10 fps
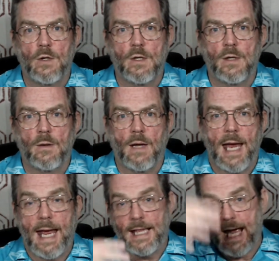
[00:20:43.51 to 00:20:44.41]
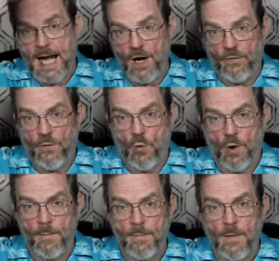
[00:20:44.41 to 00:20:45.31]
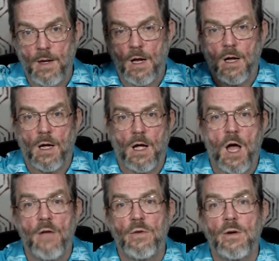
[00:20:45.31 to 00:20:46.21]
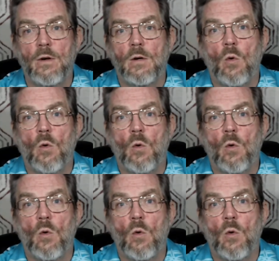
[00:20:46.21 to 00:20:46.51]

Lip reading: had the higher form often